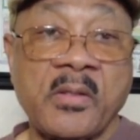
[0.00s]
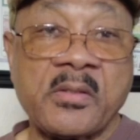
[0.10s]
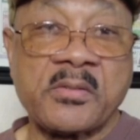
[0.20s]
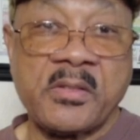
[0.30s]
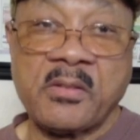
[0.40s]

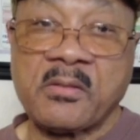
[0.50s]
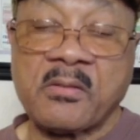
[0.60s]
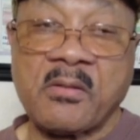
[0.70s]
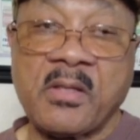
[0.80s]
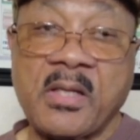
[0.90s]
still in
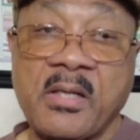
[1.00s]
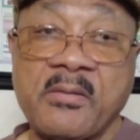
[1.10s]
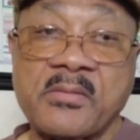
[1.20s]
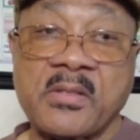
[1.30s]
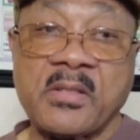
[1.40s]
our
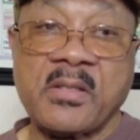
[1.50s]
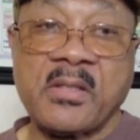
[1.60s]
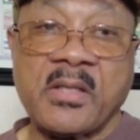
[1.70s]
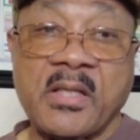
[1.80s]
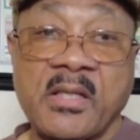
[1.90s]
lives.
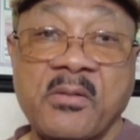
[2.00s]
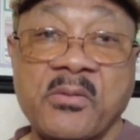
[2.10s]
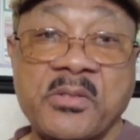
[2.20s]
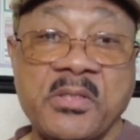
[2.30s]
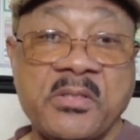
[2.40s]
And I know
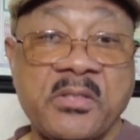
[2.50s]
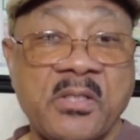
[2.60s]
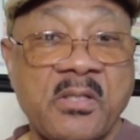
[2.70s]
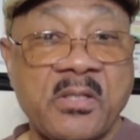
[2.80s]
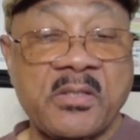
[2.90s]
she's
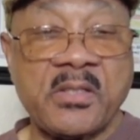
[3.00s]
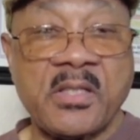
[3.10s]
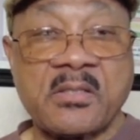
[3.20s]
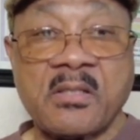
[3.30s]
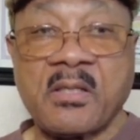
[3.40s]
young and she
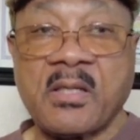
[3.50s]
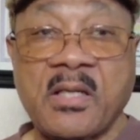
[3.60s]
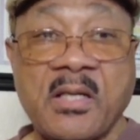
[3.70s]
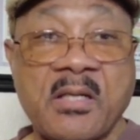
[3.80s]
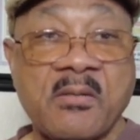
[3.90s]
has a
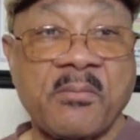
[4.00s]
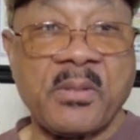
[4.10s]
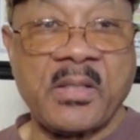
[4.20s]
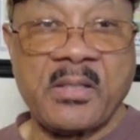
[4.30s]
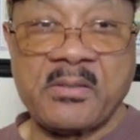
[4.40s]
lot of
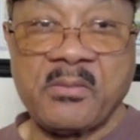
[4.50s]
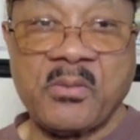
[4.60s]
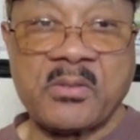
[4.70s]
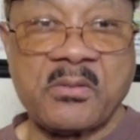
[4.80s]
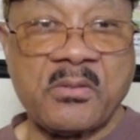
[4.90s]
plans she
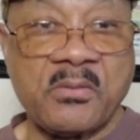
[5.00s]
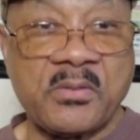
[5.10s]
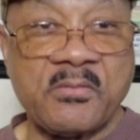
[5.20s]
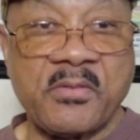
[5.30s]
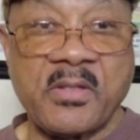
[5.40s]
wants to do.
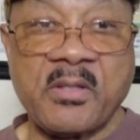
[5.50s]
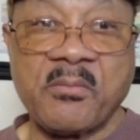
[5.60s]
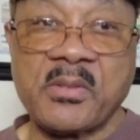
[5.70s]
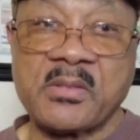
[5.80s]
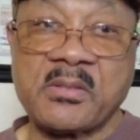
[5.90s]
She's very
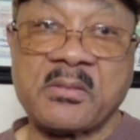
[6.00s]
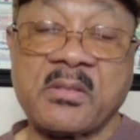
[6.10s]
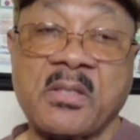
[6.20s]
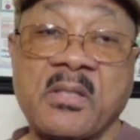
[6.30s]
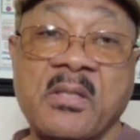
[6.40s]
ambitious.
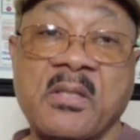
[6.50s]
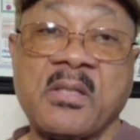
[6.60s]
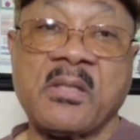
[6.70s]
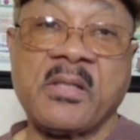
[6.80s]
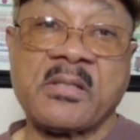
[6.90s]

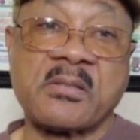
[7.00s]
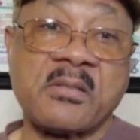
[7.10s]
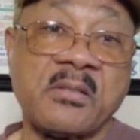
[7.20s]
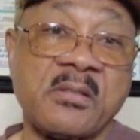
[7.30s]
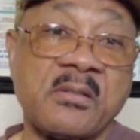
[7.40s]
And that's
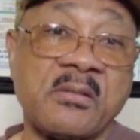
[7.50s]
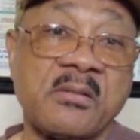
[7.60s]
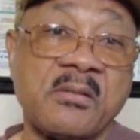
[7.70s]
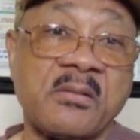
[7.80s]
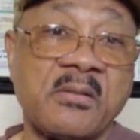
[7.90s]
good.
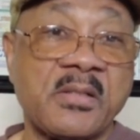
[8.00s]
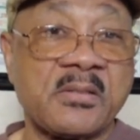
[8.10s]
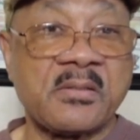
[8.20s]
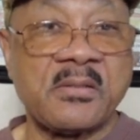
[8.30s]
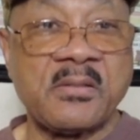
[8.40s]

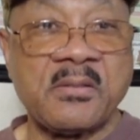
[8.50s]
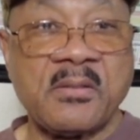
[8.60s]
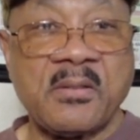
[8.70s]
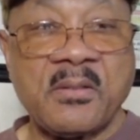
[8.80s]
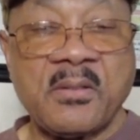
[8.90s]
That's good.
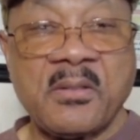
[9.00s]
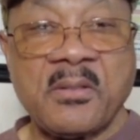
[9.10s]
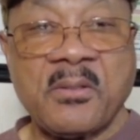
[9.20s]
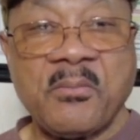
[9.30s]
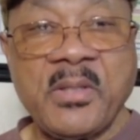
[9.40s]

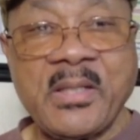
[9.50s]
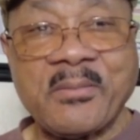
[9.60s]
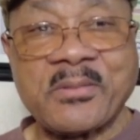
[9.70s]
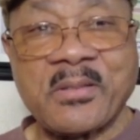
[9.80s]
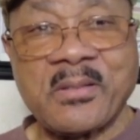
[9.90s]
Me,
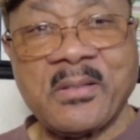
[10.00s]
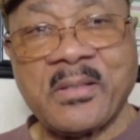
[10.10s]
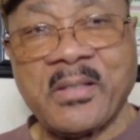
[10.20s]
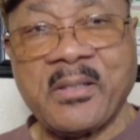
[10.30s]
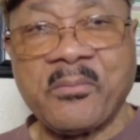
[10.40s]
I'm sort of
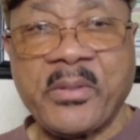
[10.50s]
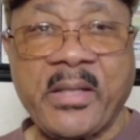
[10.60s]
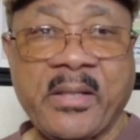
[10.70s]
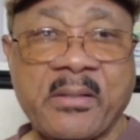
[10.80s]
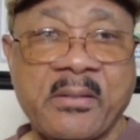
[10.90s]
laid
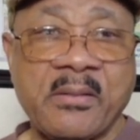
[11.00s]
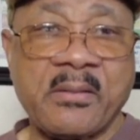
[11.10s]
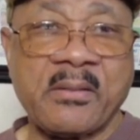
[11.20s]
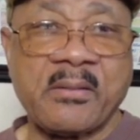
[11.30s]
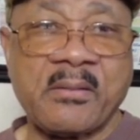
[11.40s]
back
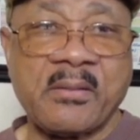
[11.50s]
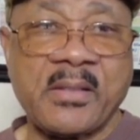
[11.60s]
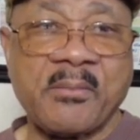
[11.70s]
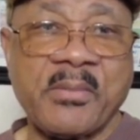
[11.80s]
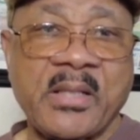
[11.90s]

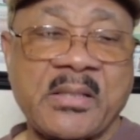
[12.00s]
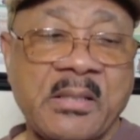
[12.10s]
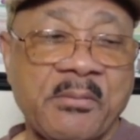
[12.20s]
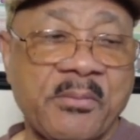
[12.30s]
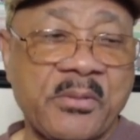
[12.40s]

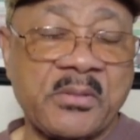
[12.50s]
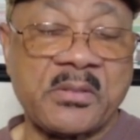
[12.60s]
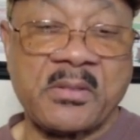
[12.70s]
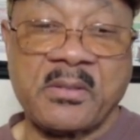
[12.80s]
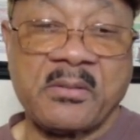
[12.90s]
type of
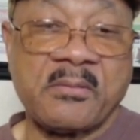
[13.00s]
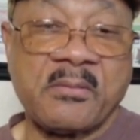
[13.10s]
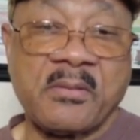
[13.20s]
person. And,